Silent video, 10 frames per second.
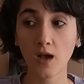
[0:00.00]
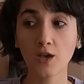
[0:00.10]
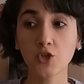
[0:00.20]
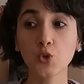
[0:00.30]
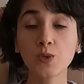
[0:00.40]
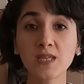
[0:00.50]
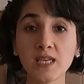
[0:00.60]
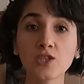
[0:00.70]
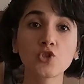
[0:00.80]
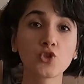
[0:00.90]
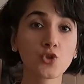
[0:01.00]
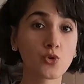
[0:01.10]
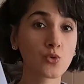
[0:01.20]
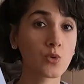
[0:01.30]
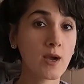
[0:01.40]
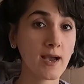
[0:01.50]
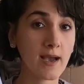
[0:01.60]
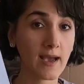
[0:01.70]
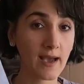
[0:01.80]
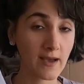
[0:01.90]
you need to
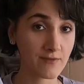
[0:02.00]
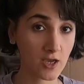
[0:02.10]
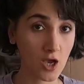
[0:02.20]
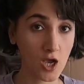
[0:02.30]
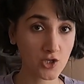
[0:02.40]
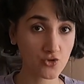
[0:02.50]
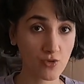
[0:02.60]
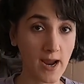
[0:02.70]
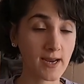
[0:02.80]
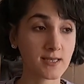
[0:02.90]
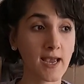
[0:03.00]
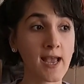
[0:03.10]
have a contract